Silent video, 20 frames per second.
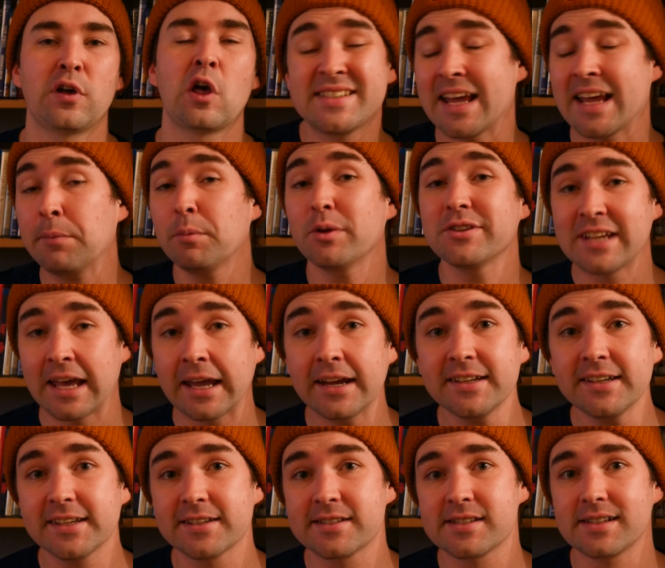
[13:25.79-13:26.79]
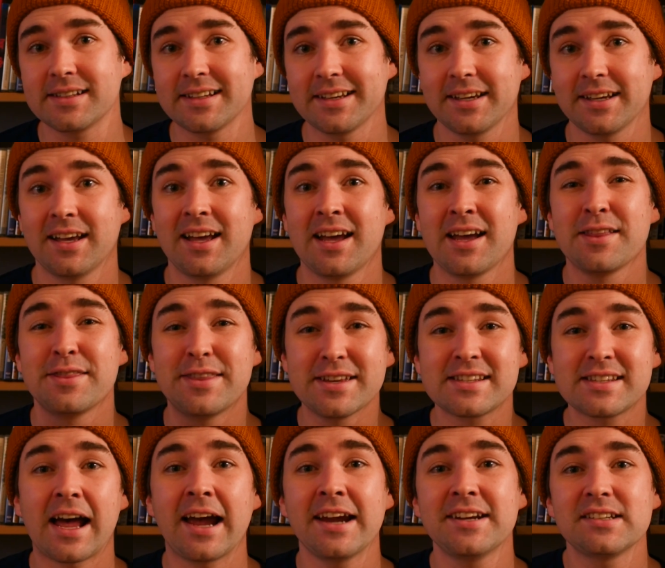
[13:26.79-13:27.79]
Simultaneously,
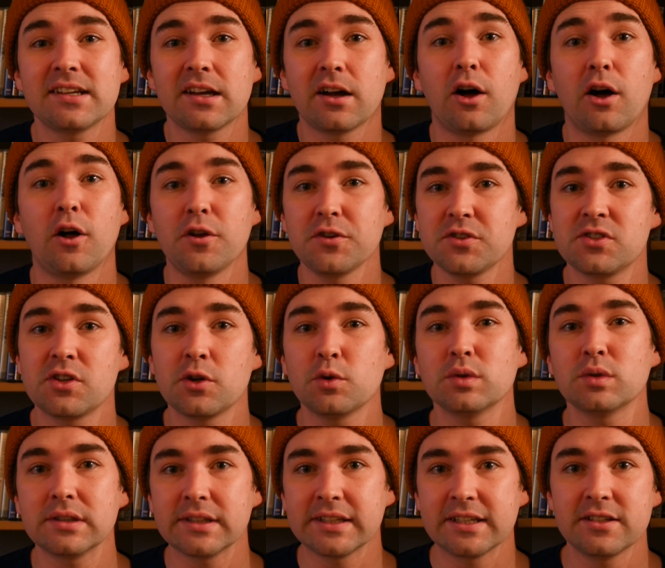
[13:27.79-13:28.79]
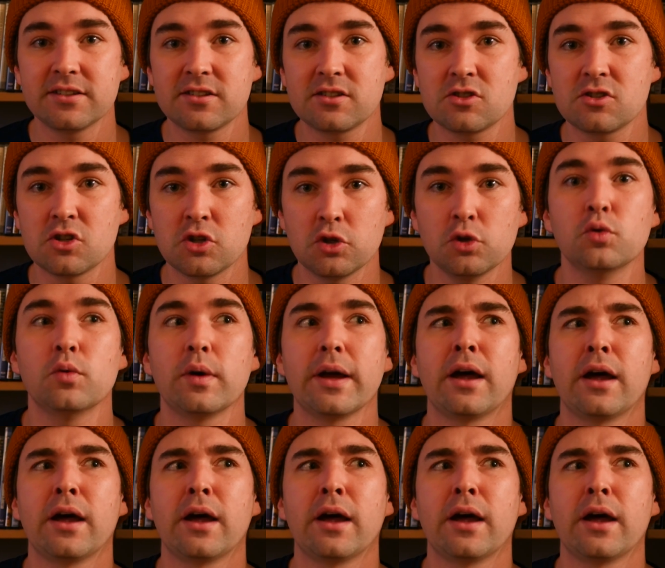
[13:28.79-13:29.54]
this idea also leads to